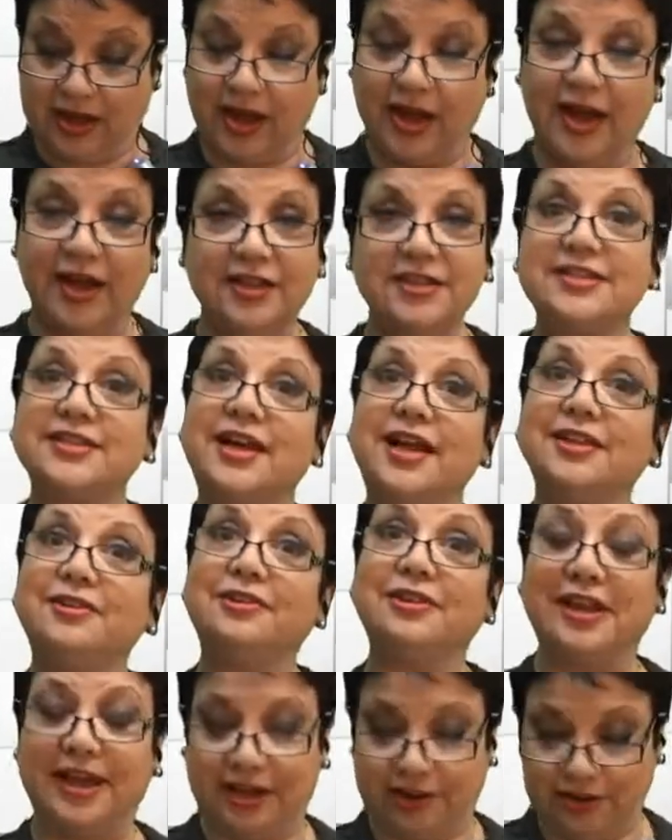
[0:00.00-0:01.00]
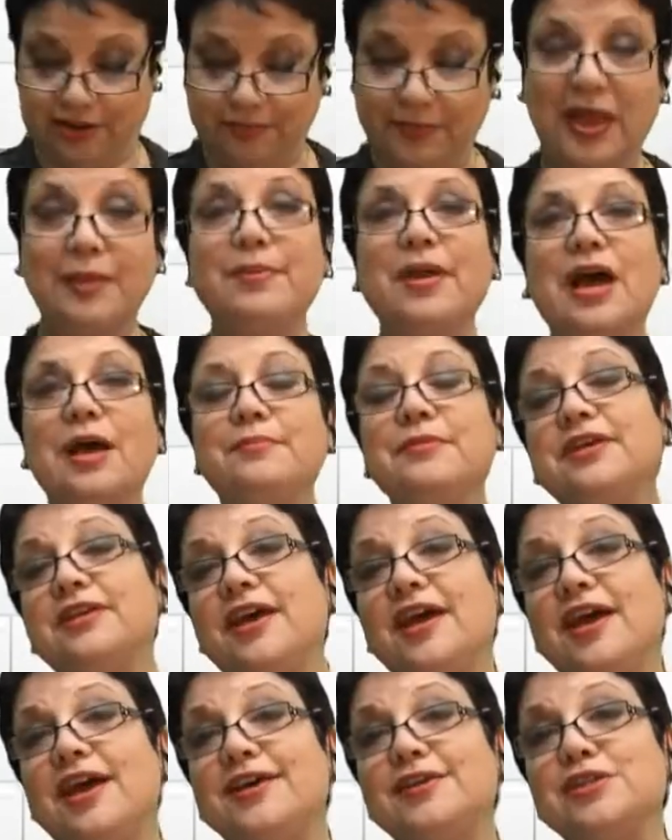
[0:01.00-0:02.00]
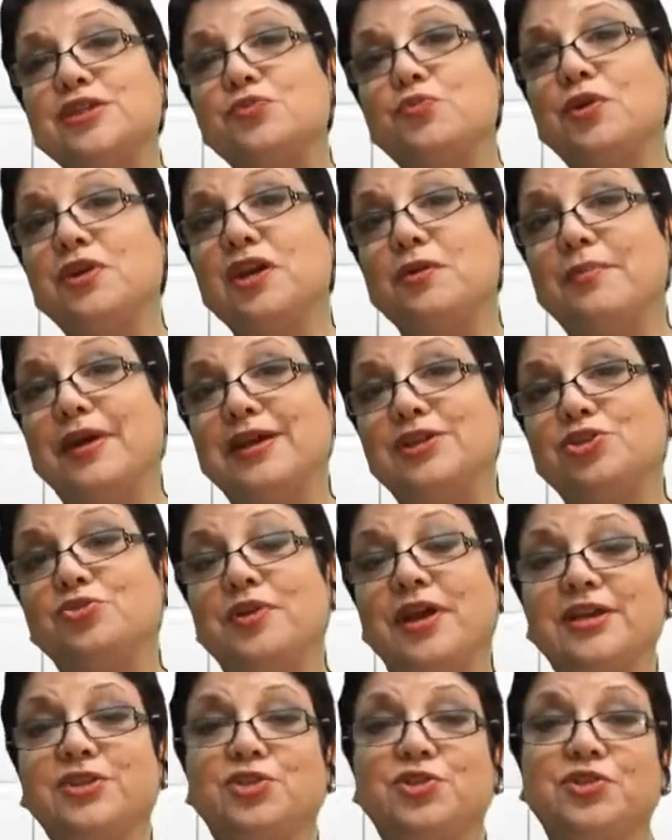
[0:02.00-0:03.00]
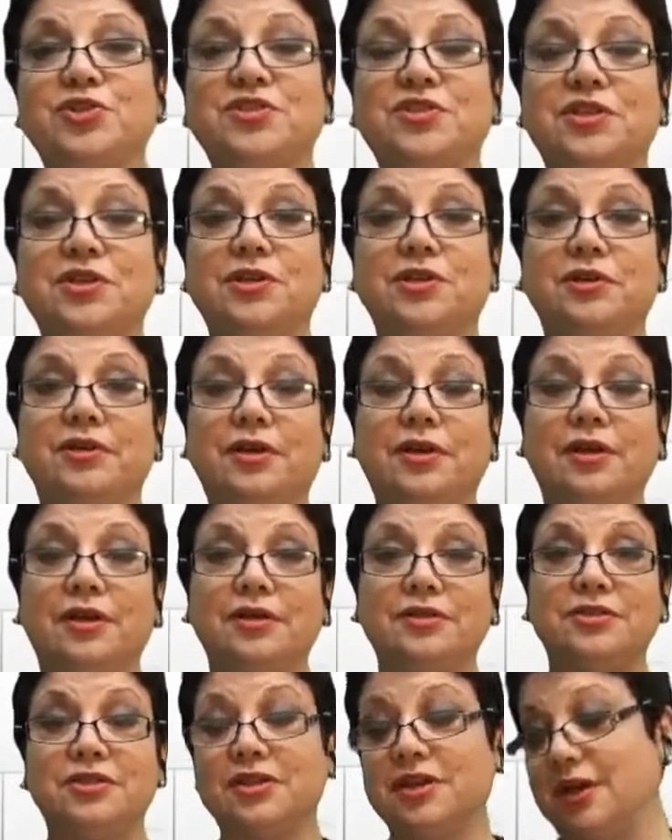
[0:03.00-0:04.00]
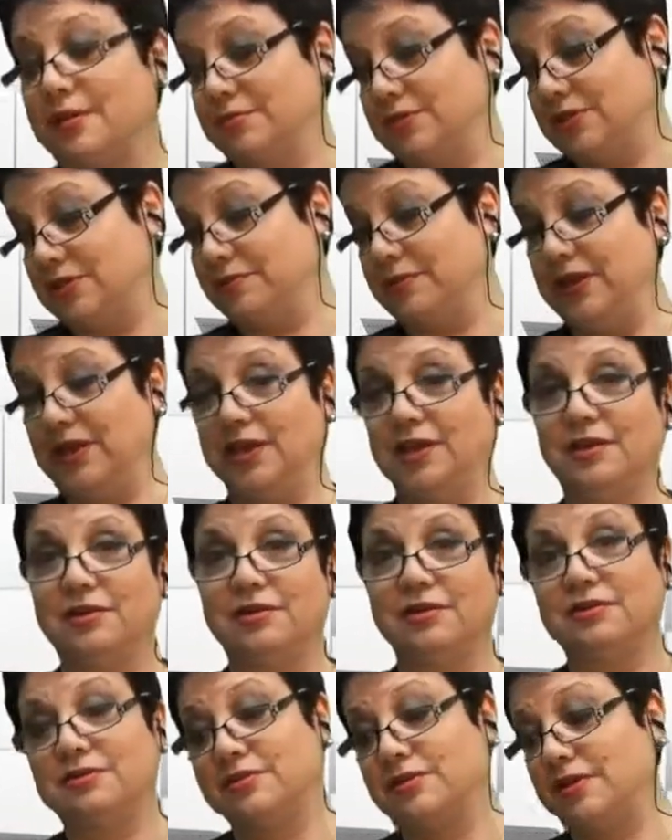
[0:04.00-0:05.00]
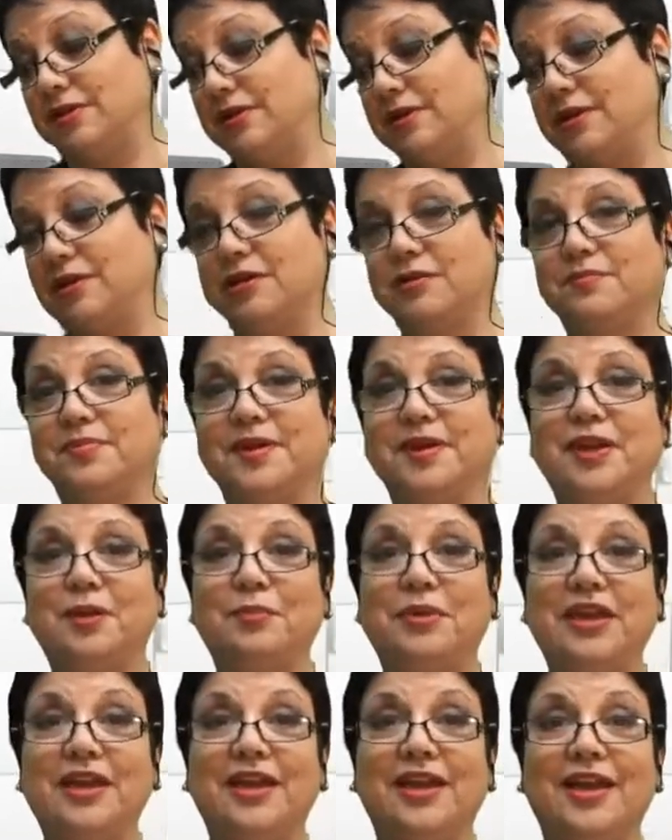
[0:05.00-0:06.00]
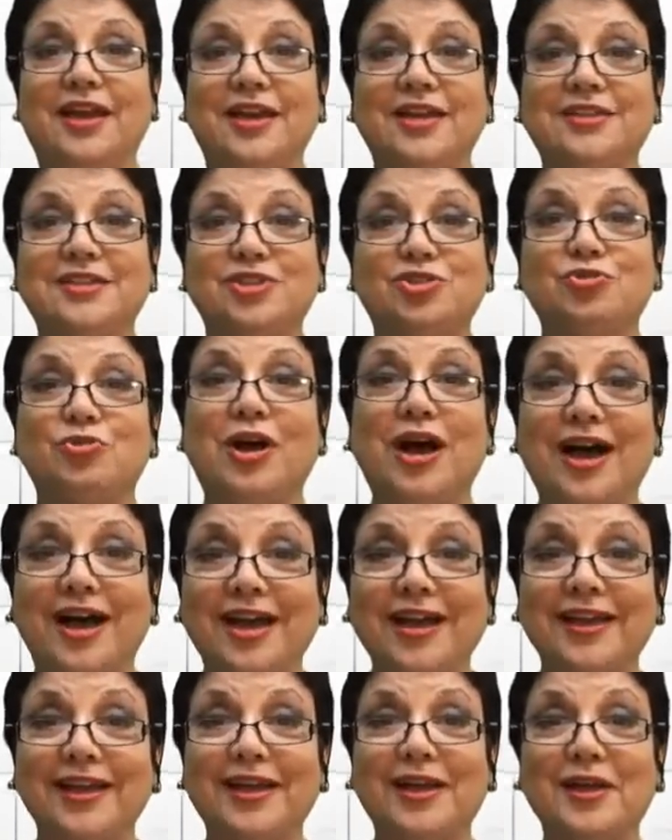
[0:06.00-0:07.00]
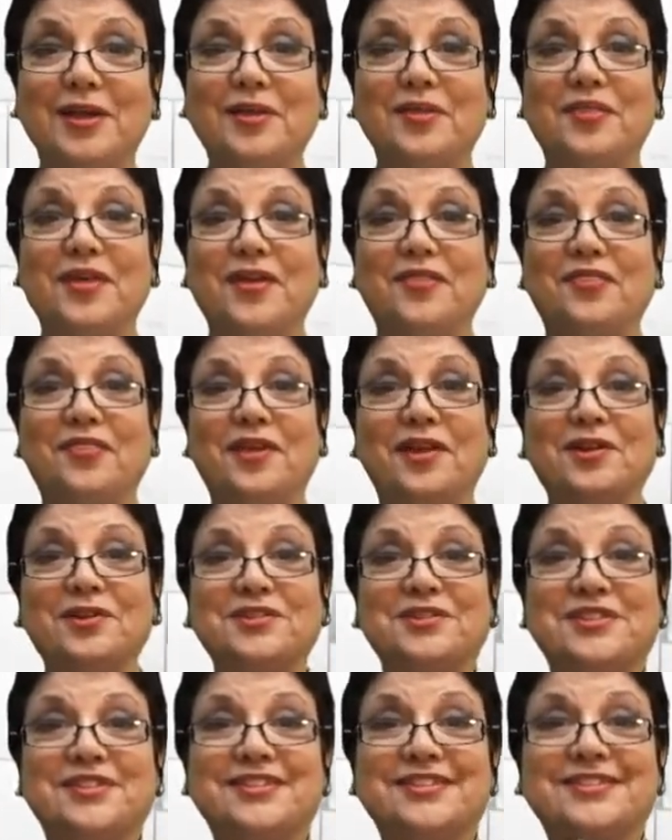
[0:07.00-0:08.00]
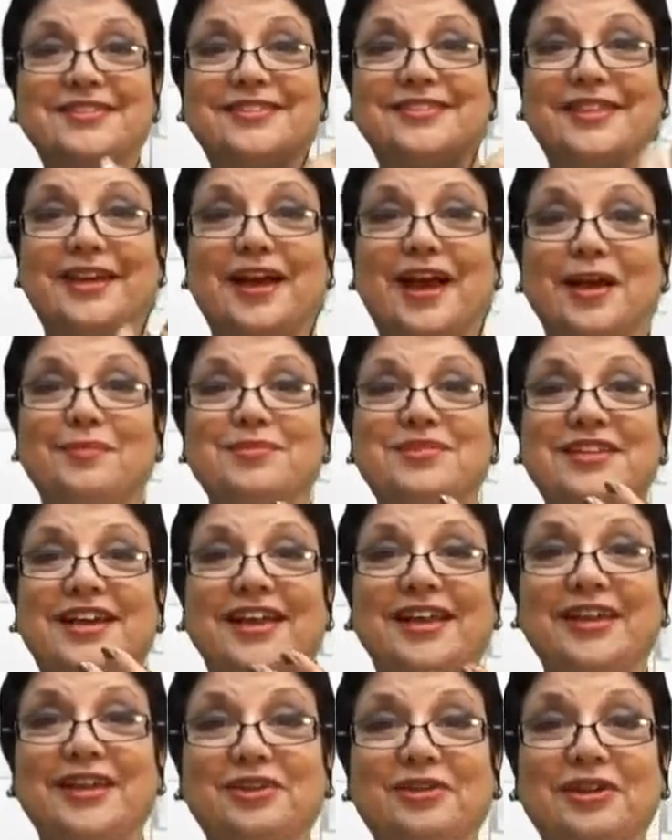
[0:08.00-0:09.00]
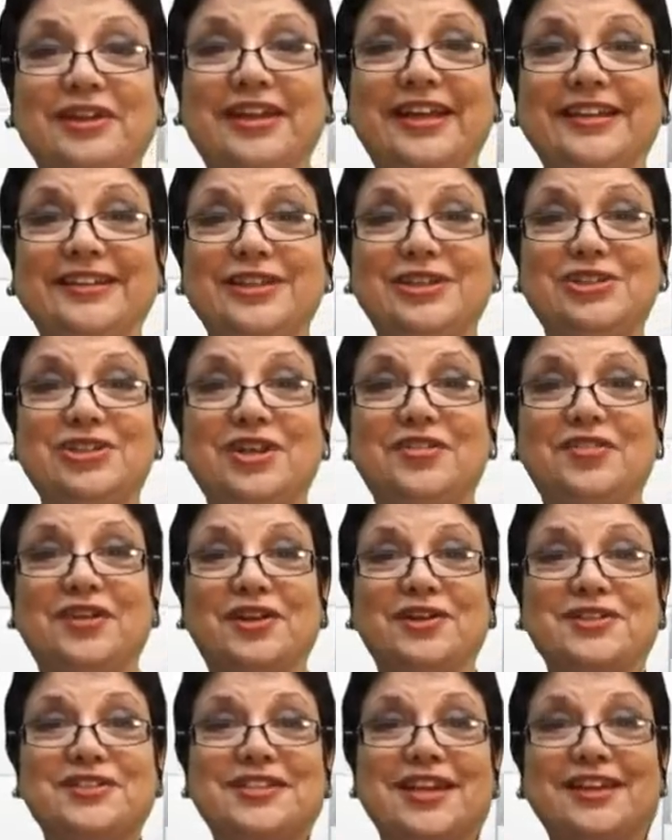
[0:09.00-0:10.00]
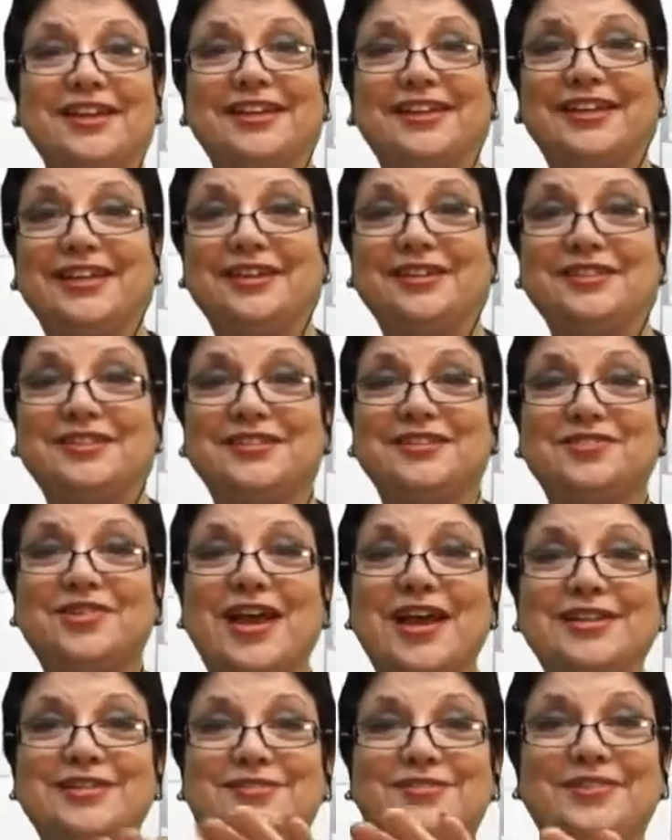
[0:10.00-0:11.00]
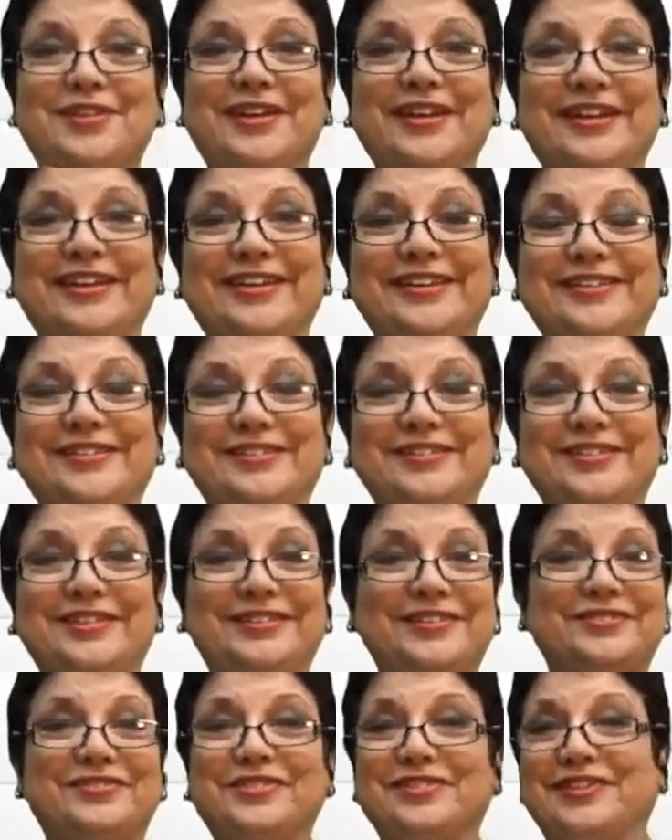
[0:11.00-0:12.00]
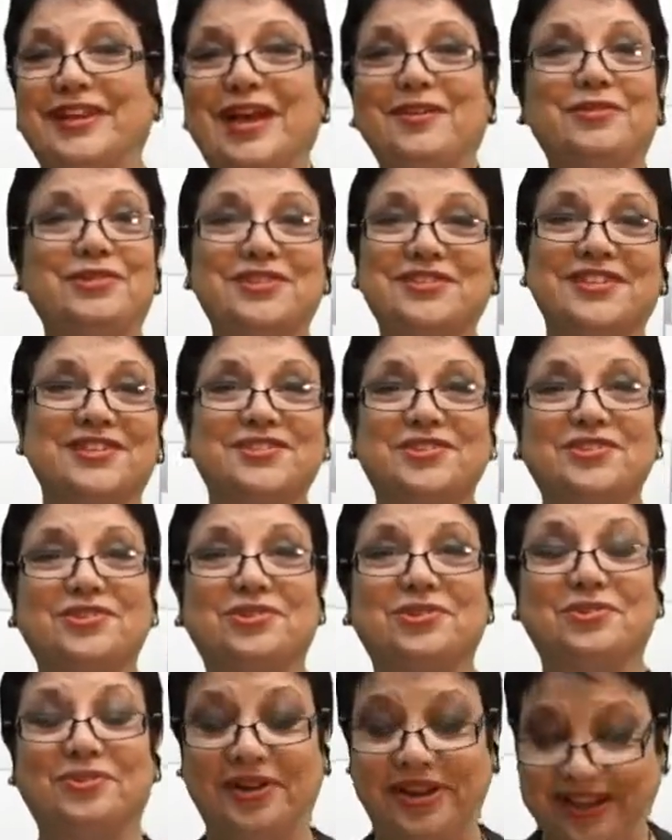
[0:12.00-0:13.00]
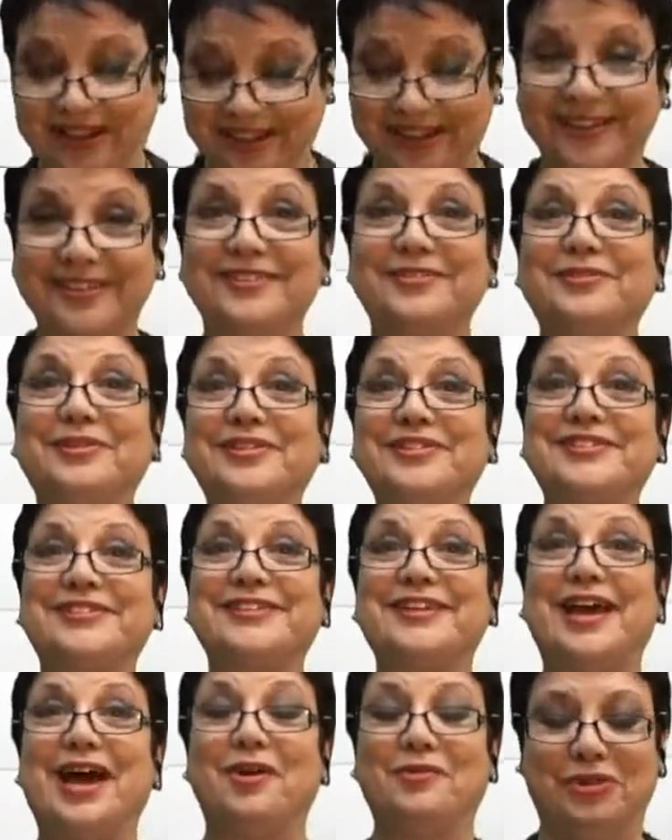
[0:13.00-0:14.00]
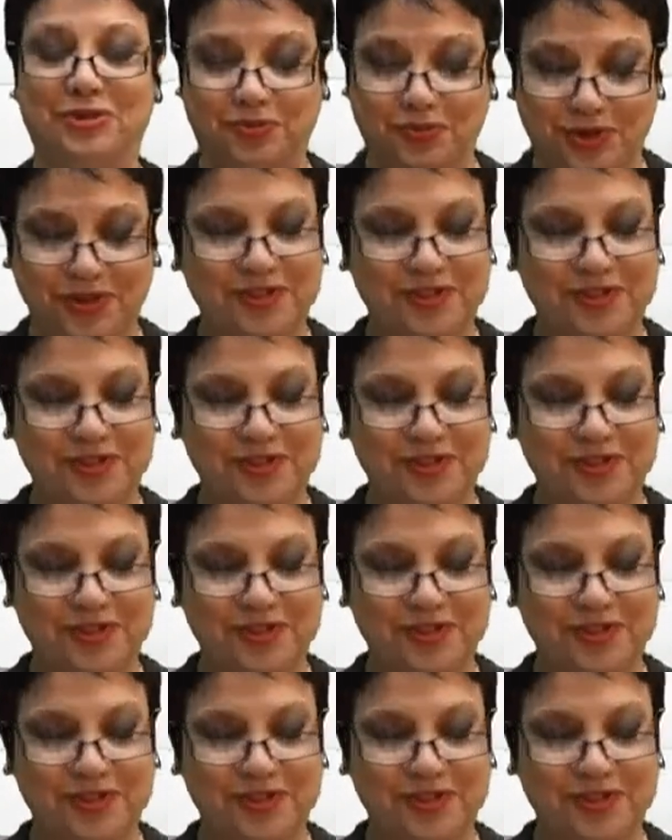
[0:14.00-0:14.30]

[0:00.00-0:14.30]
I'll tell you later. Maybe I'm going to ask one of my directors here to come to me here and accompany me and try that I'm telling you in English and they're suddenly transferring it into different languages such as Korean, and we'll see how it